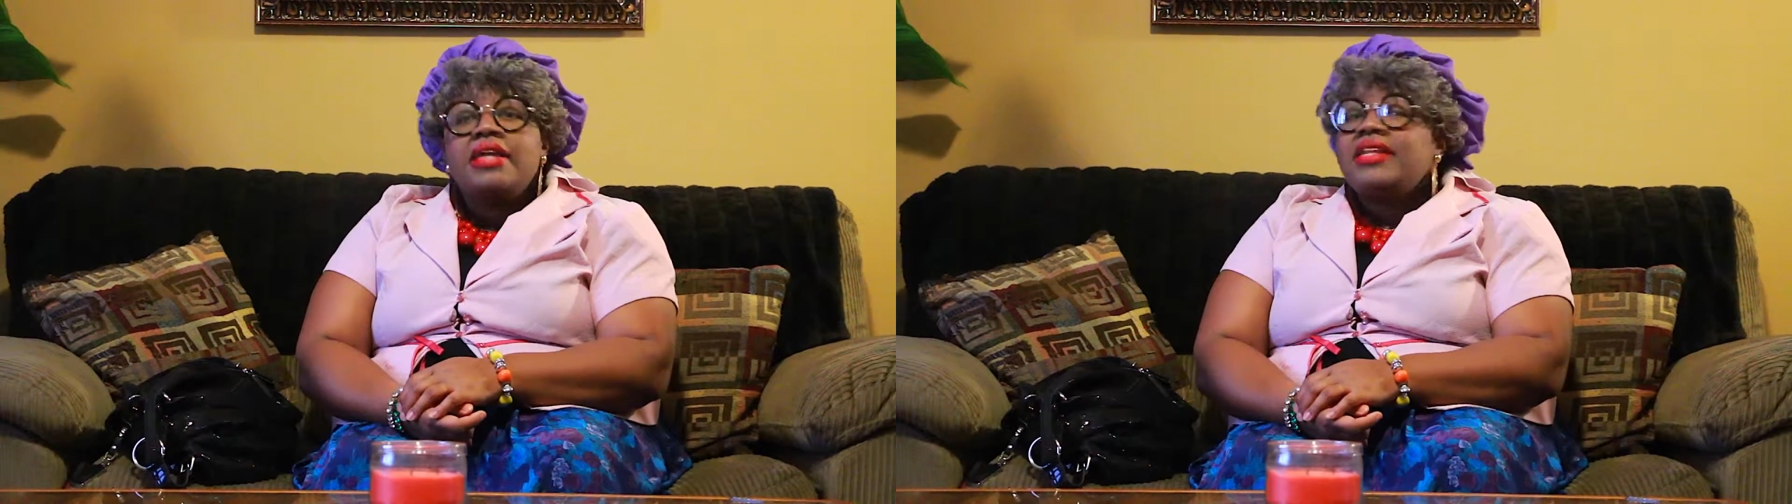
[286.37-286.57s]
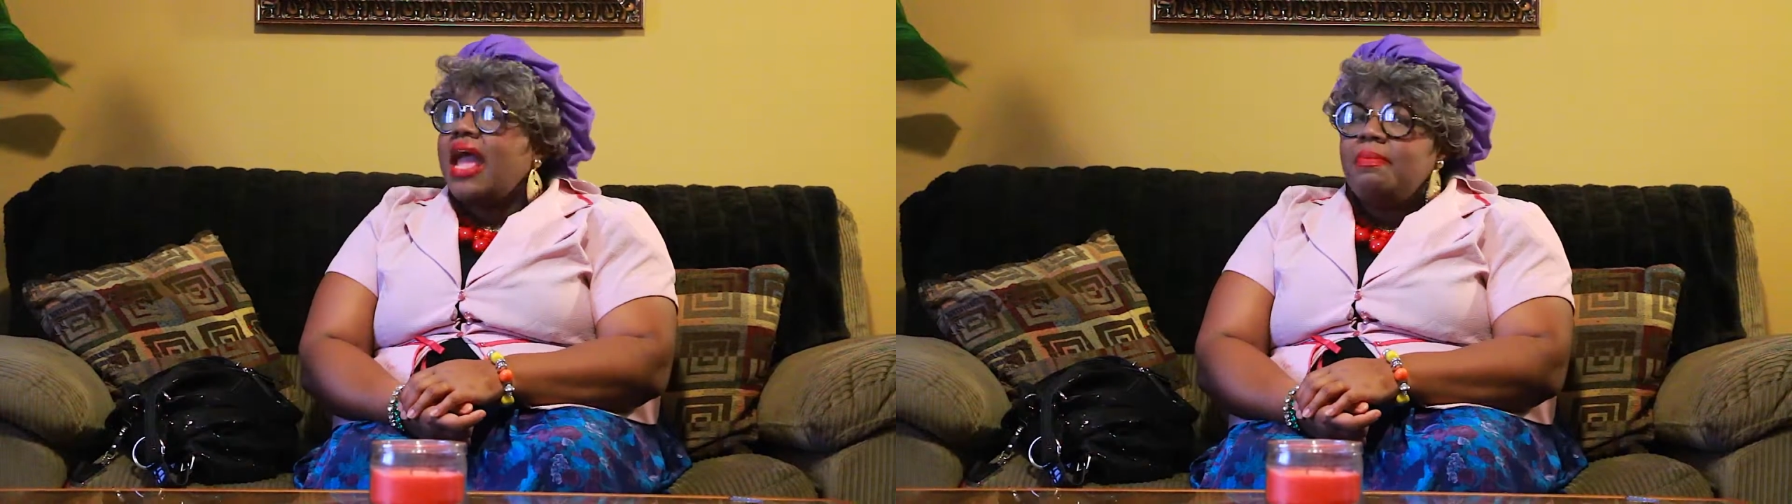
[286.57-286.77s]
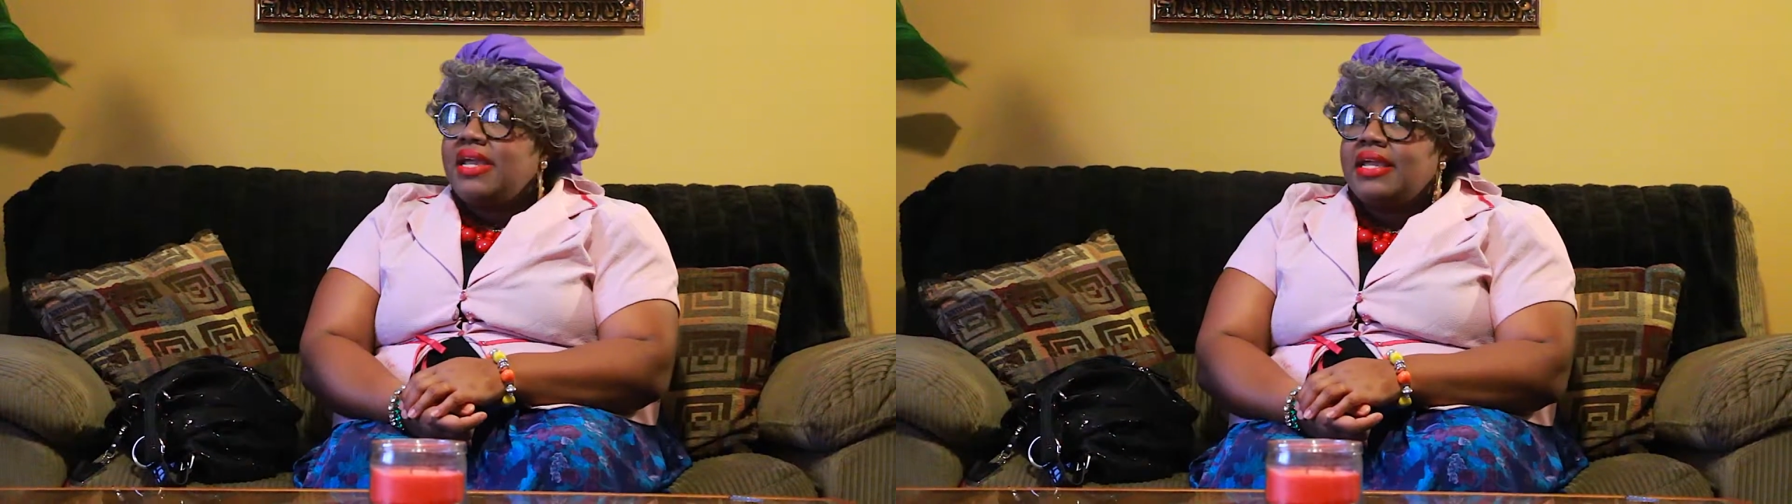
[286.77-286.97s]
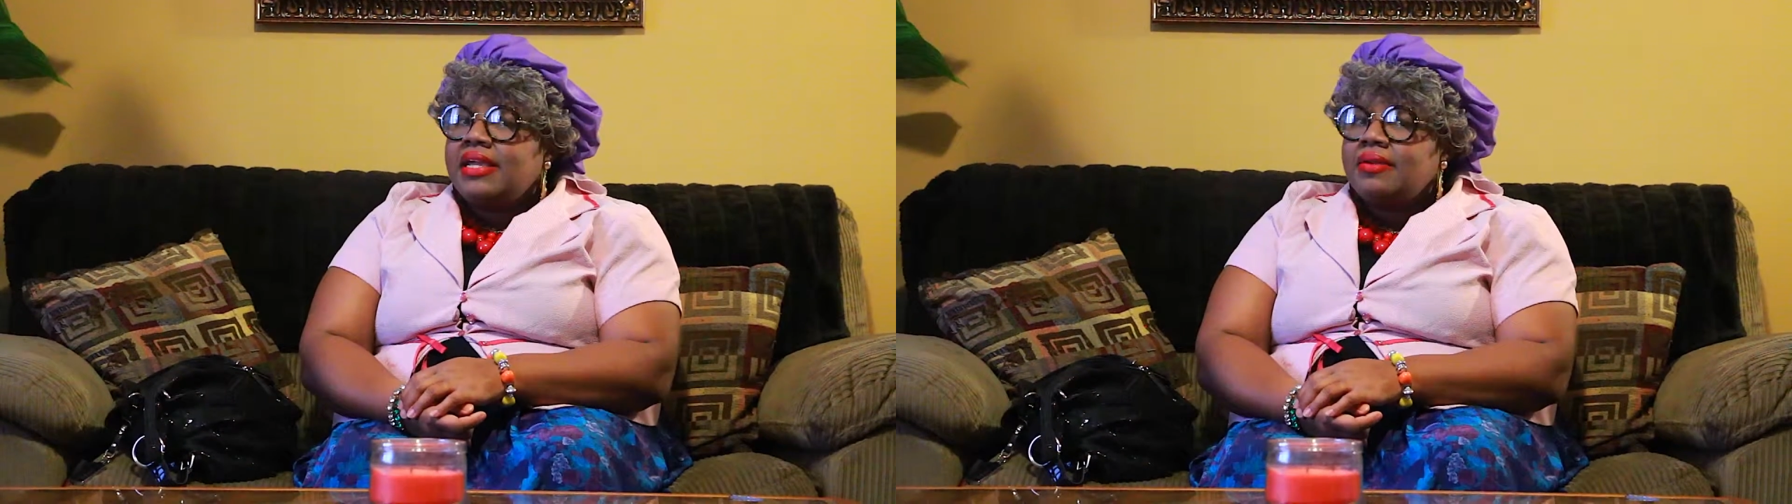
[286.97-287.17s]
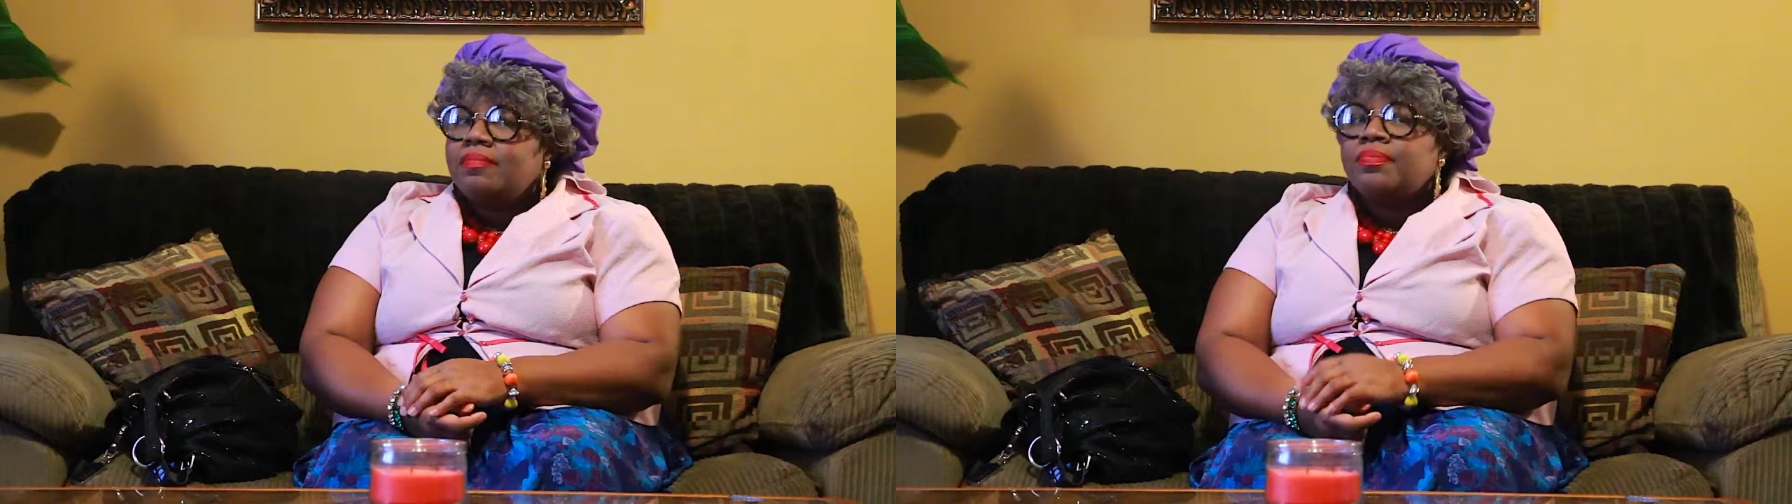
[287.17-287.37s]
That
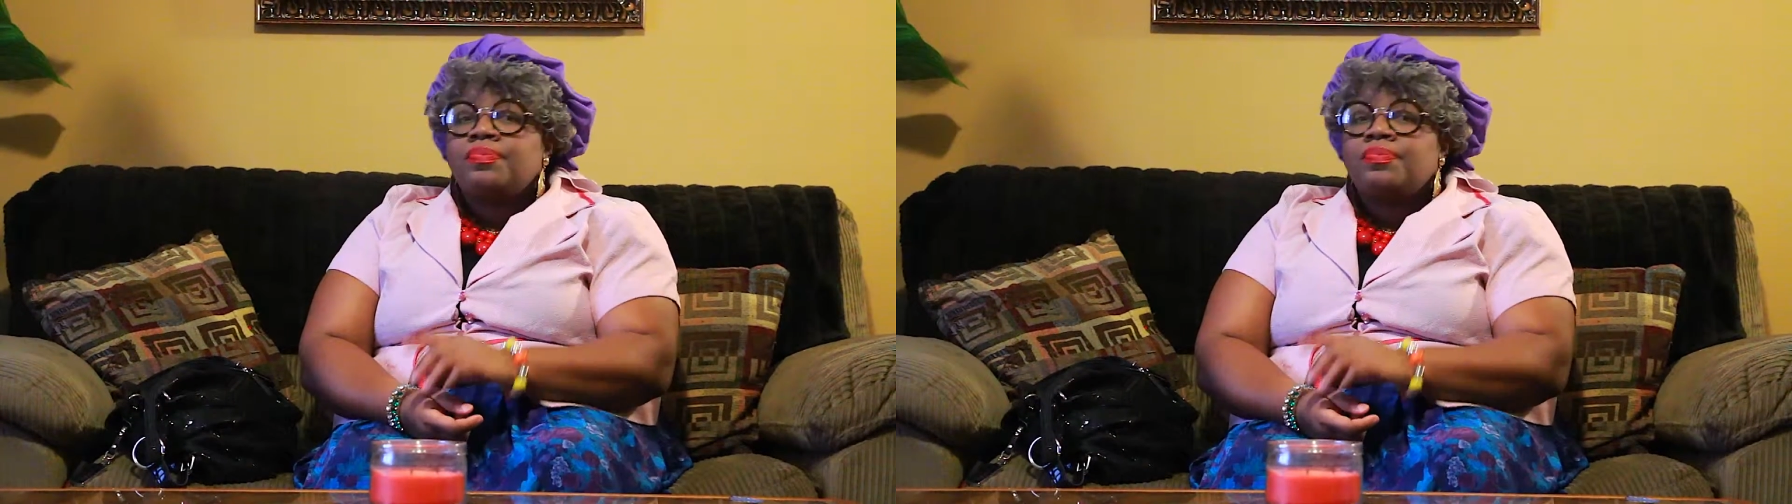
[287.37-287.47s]
means